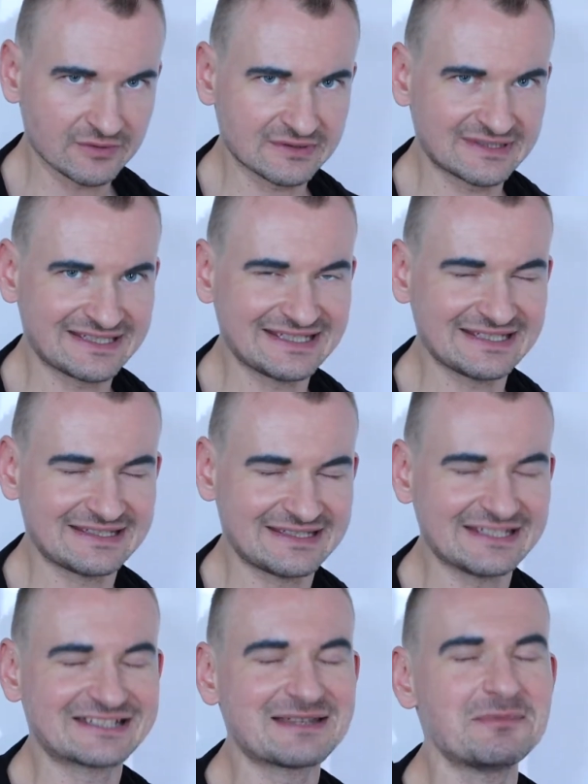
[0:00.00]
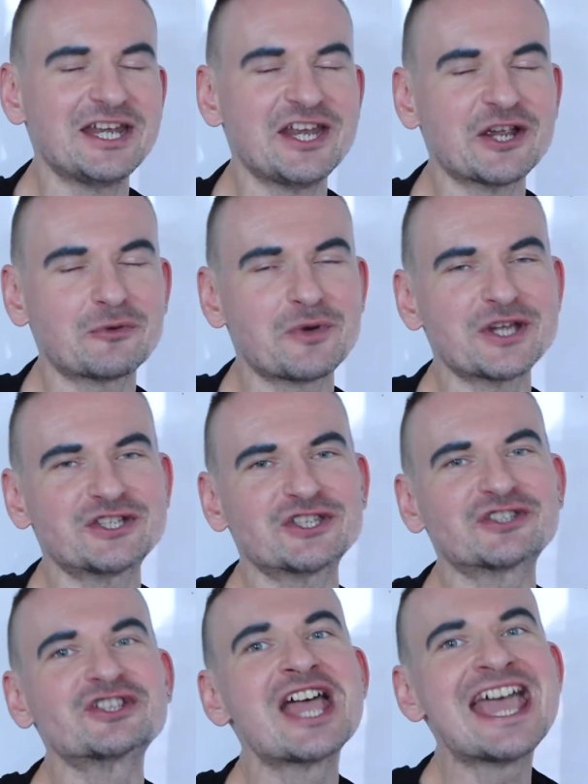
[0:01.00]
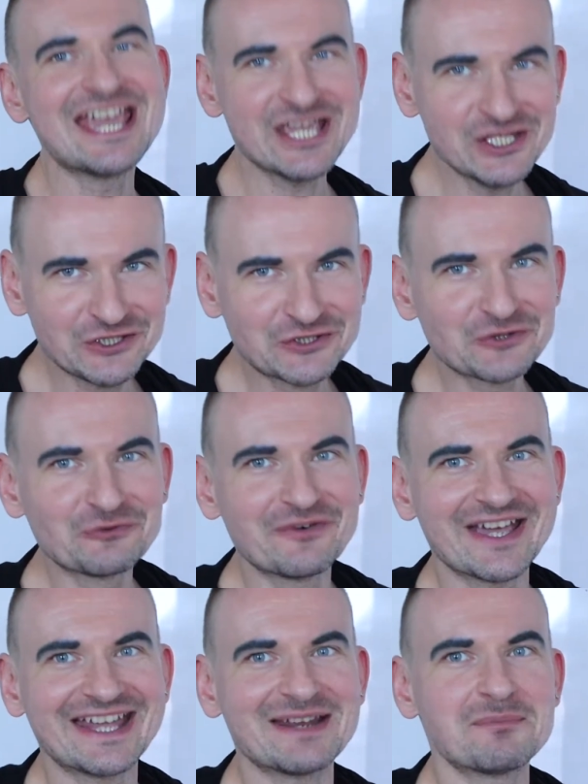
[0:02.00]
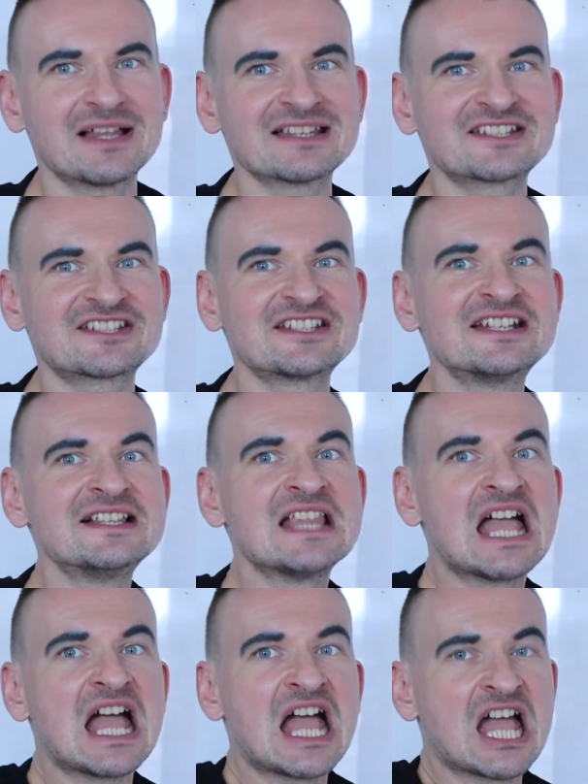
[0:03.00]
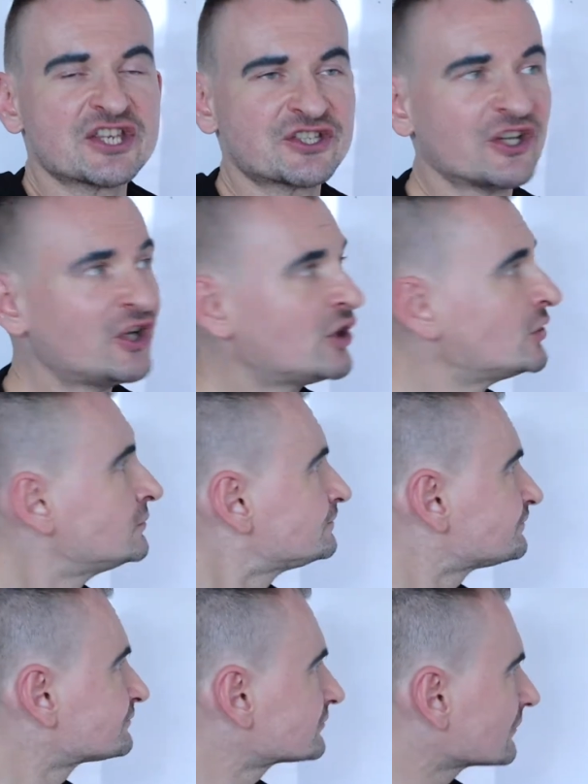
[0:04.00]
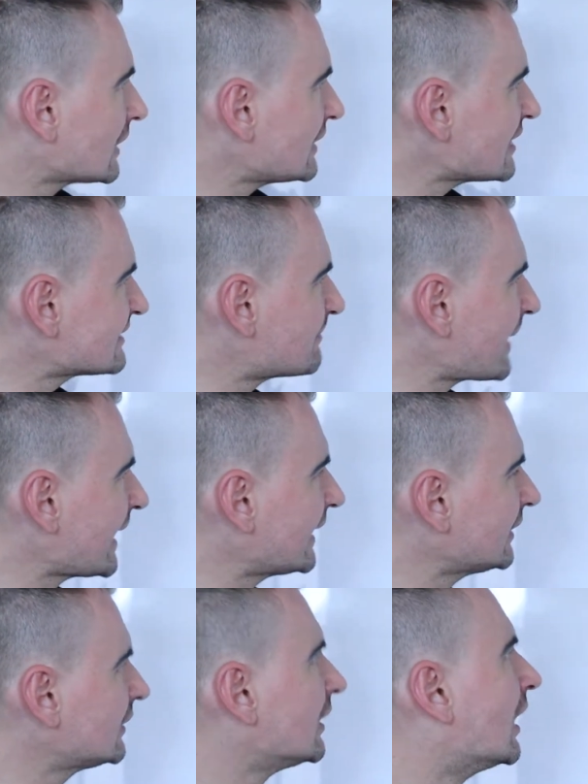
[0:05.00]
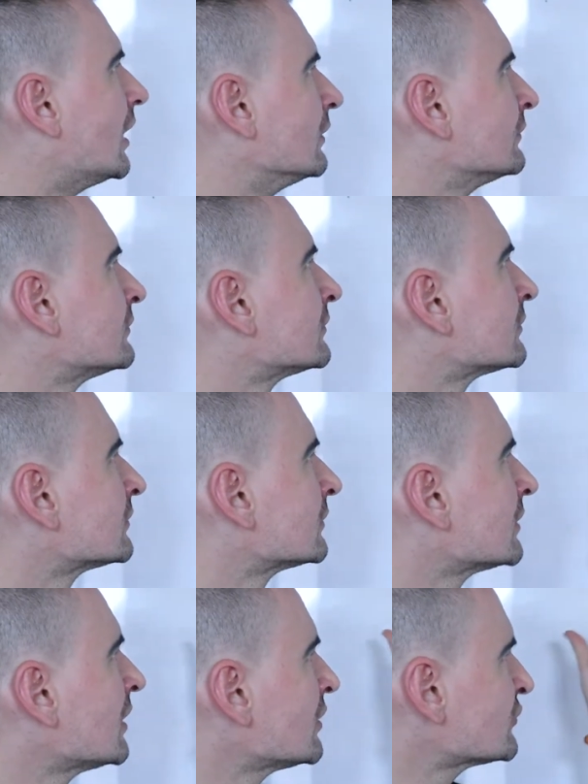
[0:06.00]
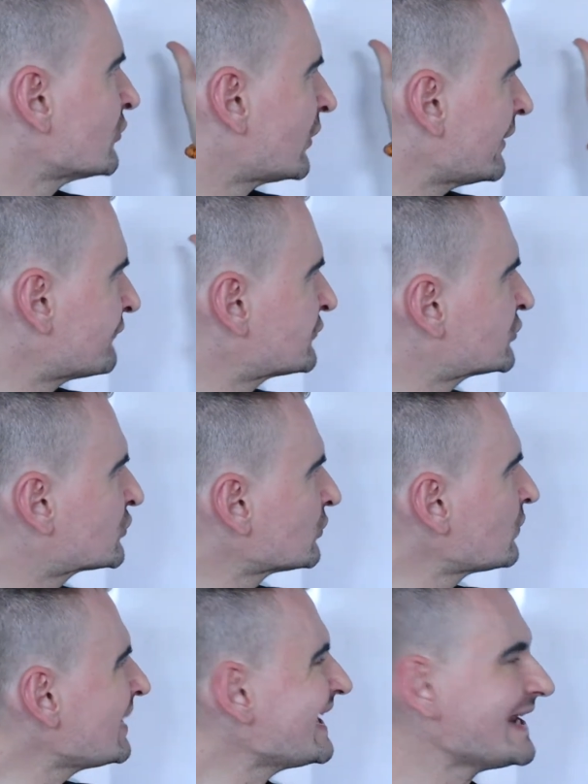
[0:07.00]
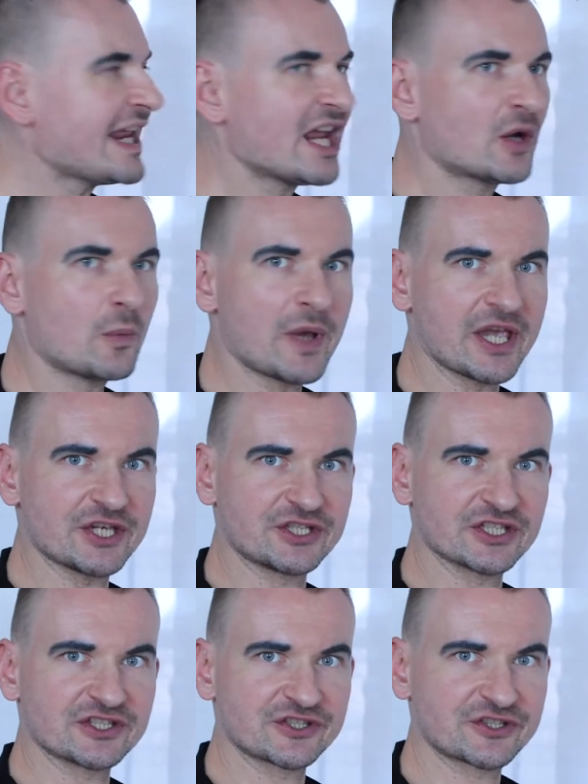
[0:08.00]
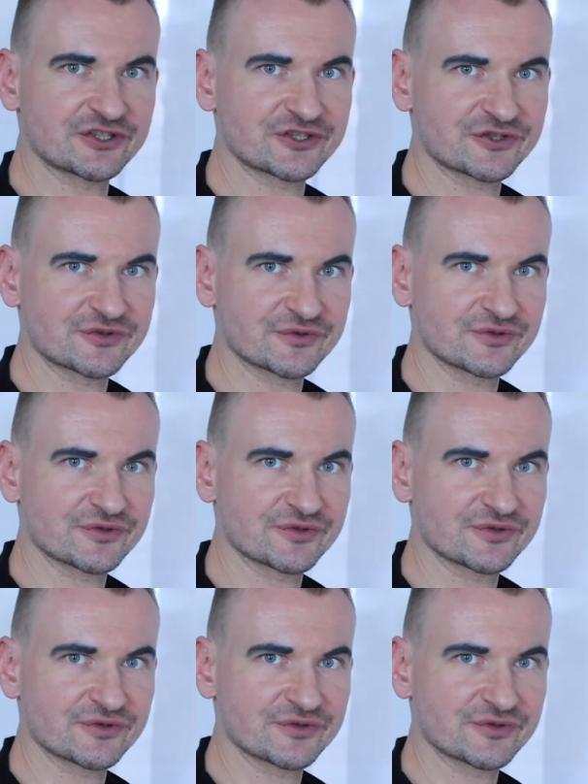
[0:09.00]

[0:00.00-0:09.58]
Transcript: system linear equations in two variables. So let's break it down. So you have two linear equations,